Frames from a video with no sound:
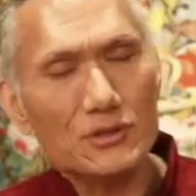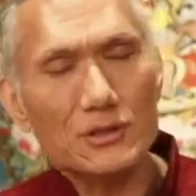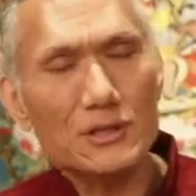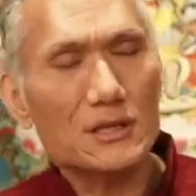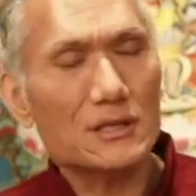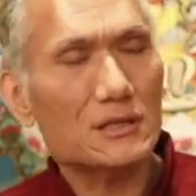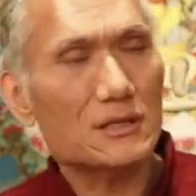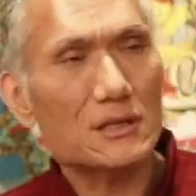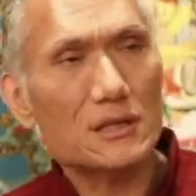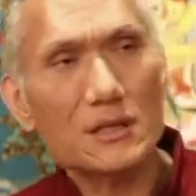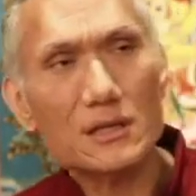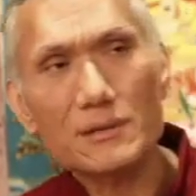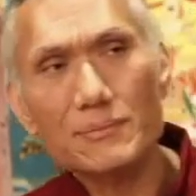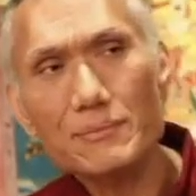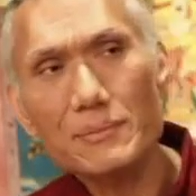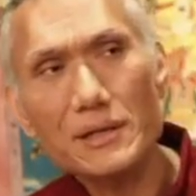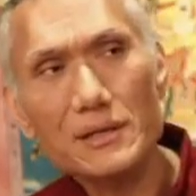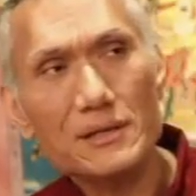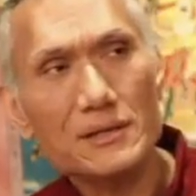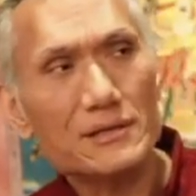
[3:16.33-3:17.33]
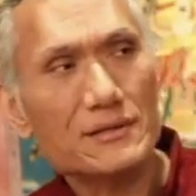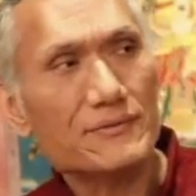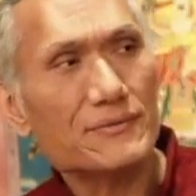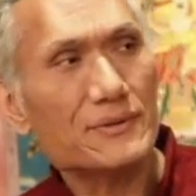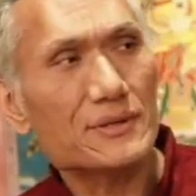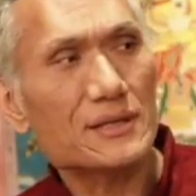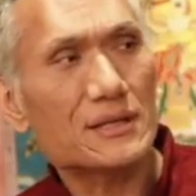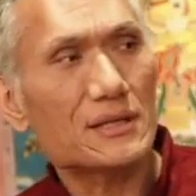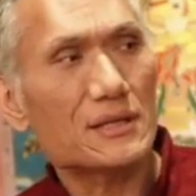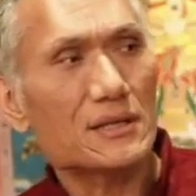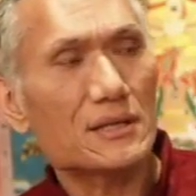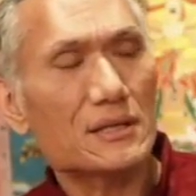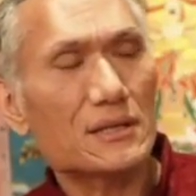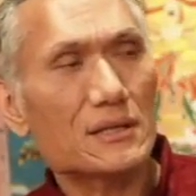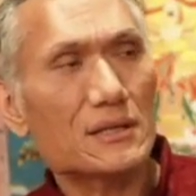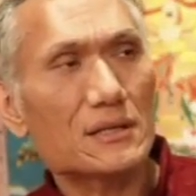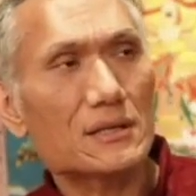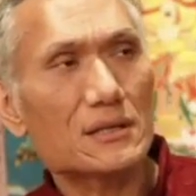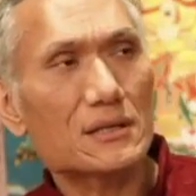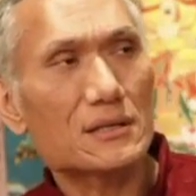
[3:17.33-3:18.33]
there's like many different
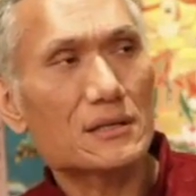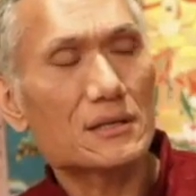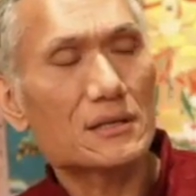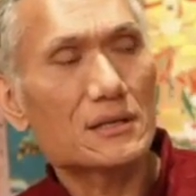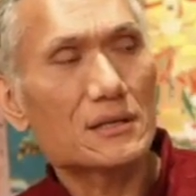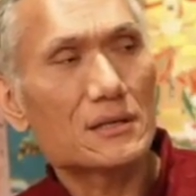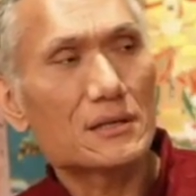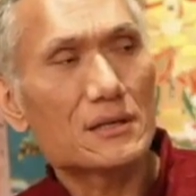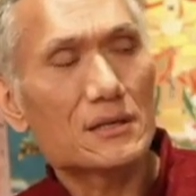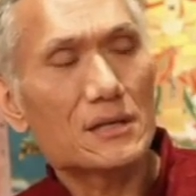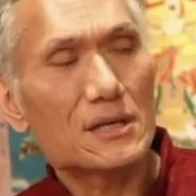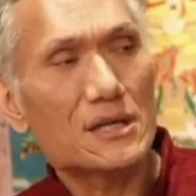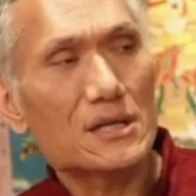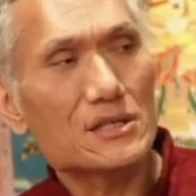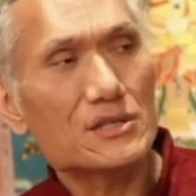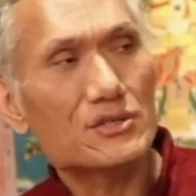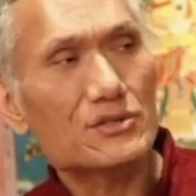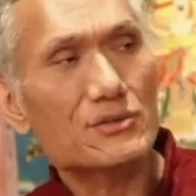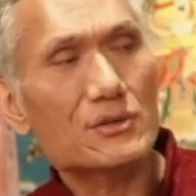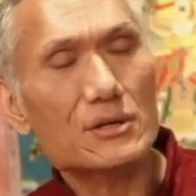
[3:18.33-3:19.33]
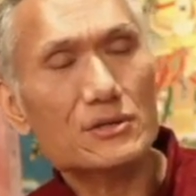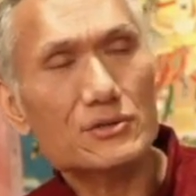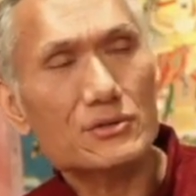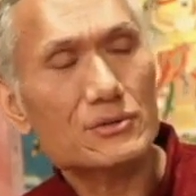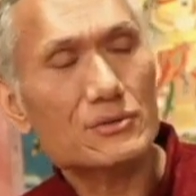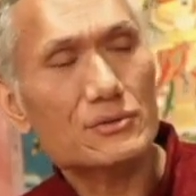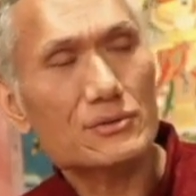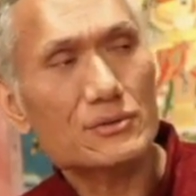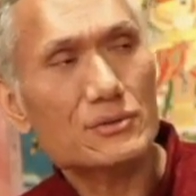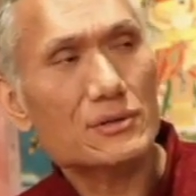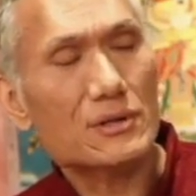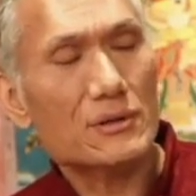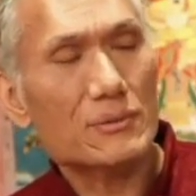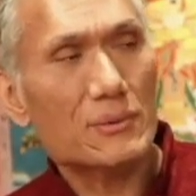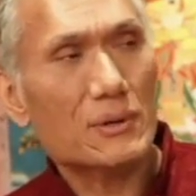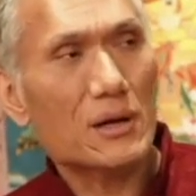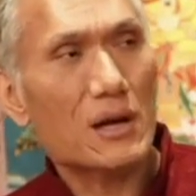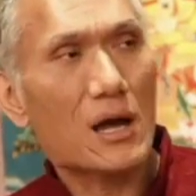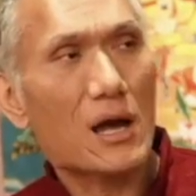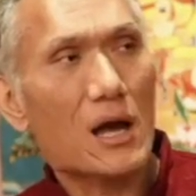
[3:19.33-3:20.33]
instructions
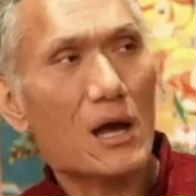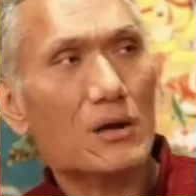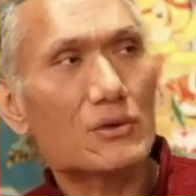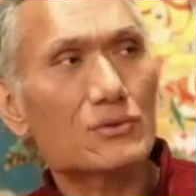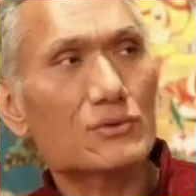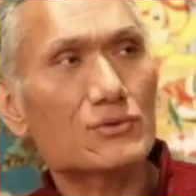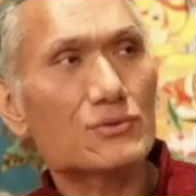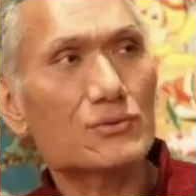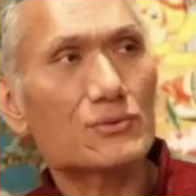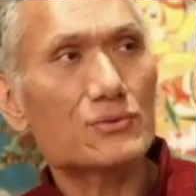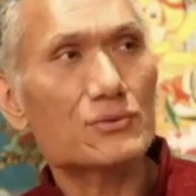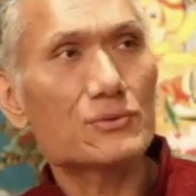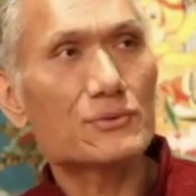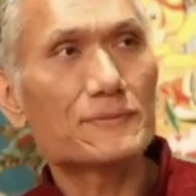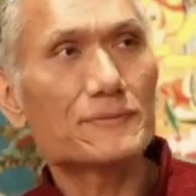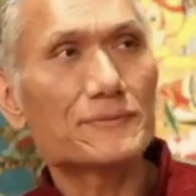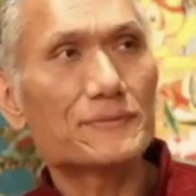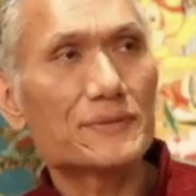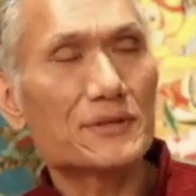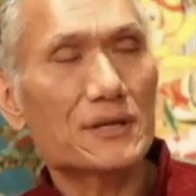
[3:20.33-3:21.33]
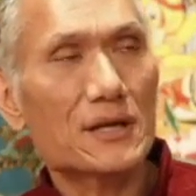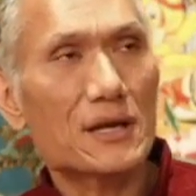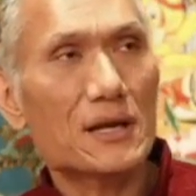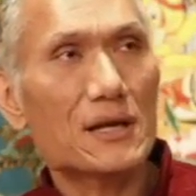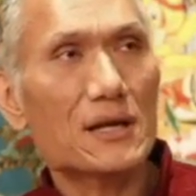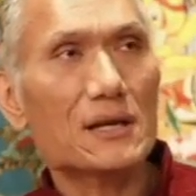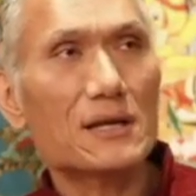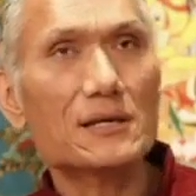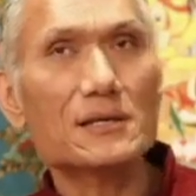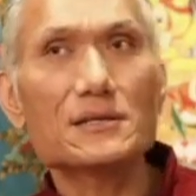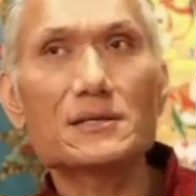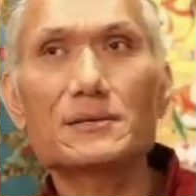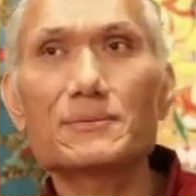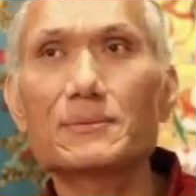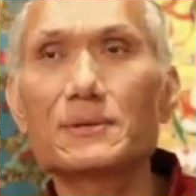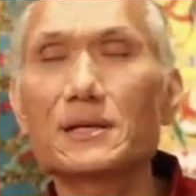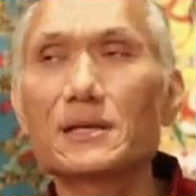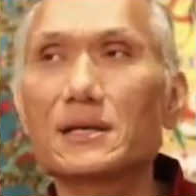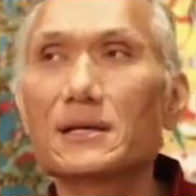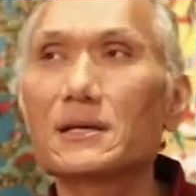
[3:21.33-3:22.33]
of how to kind
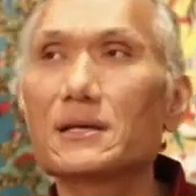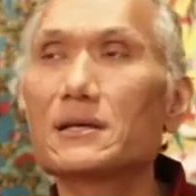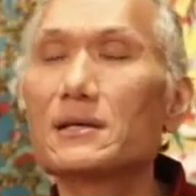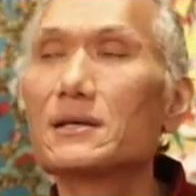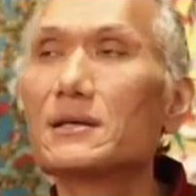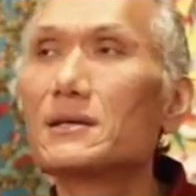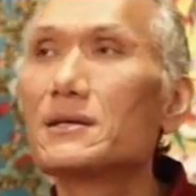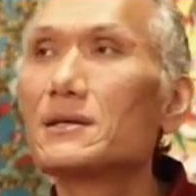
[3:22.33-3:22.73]
of like